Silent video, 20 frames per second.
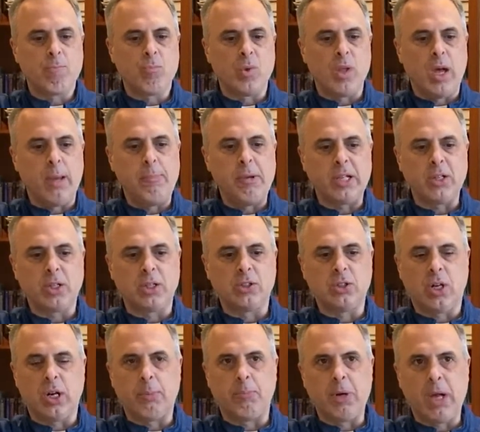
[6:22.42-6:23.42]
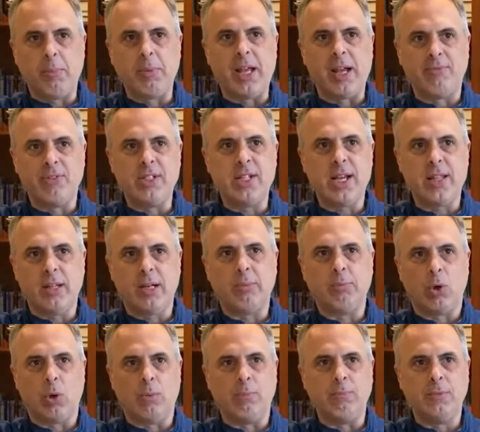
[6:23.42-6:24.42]
I pick the guitar up probably every day that I'm
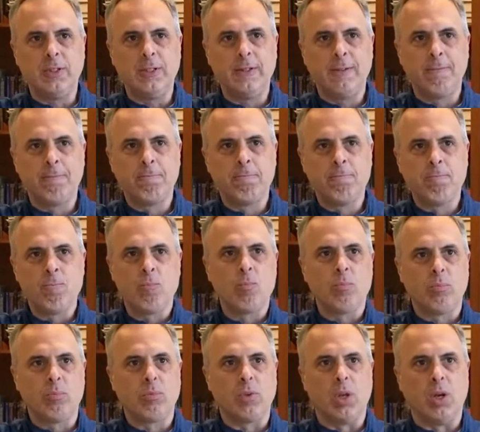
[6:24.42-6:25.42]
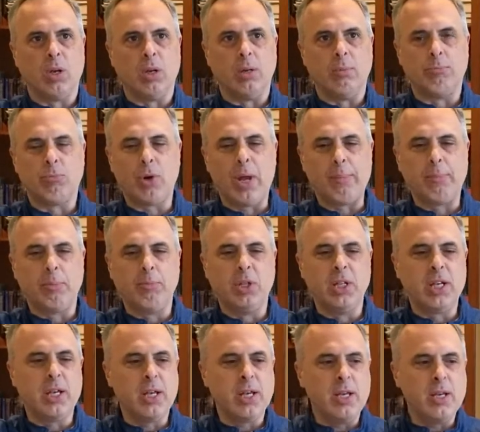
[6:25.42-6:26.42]
home,
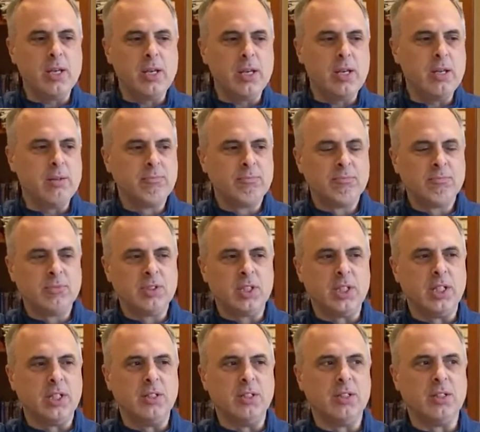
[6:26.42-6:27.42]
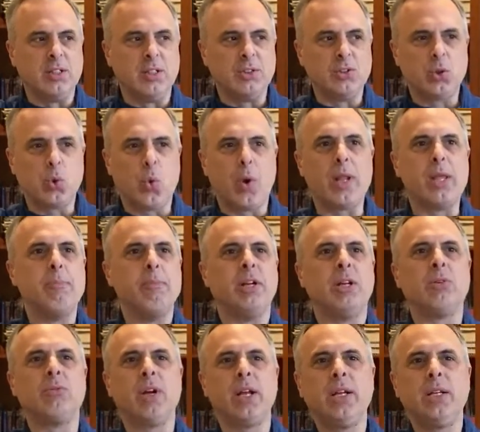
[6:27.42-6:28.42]
probably in the
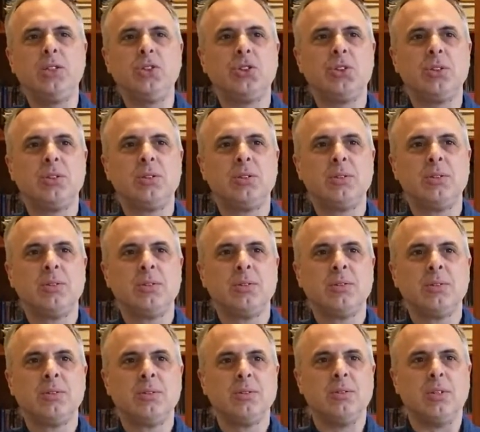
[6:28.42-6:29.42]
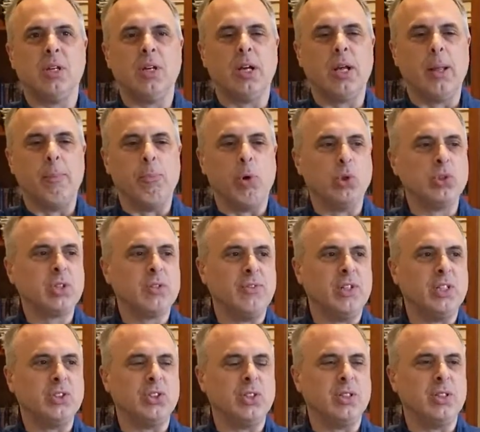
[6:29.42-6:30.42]
20-minute range. And most of it
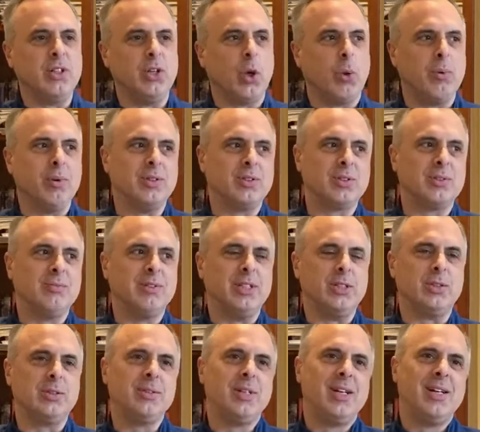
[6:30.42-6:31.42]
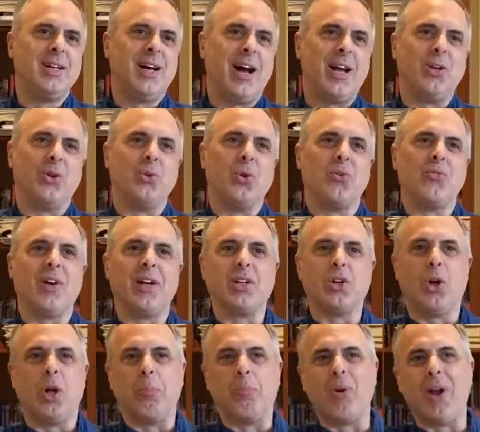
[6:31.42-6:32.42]
isn't, it's. I don't know if I
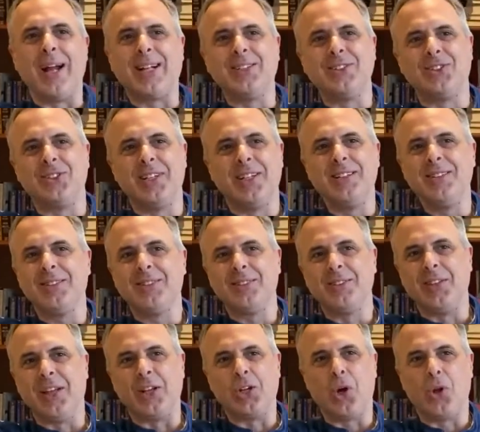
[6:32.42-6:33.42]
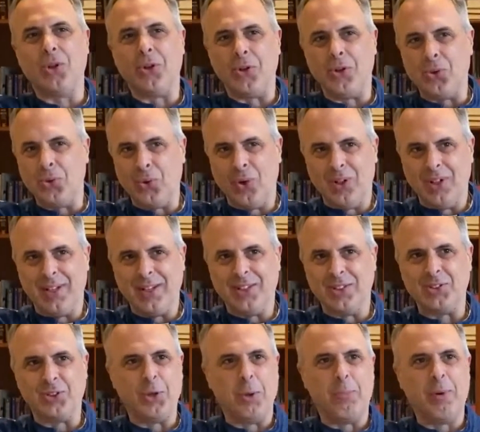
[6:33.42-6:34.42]
call it practicing. They call it noodling.
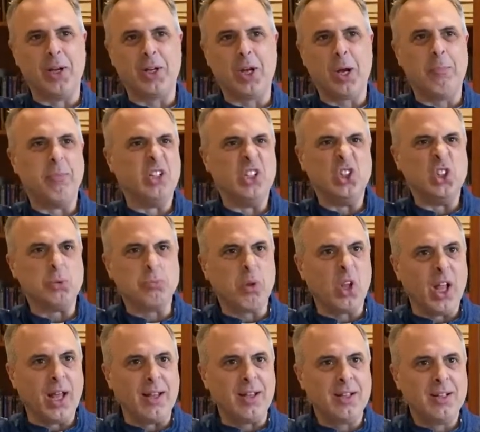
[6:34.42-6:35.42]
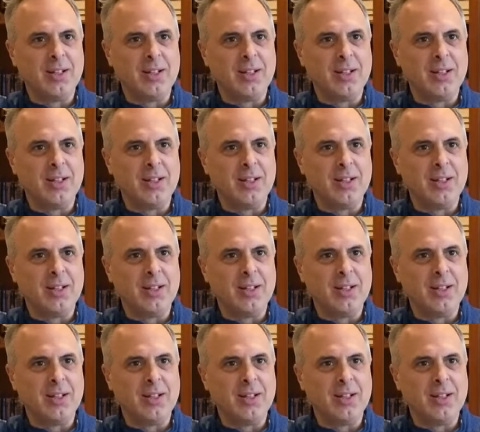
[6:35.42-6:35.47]
It's you pick up and you just play.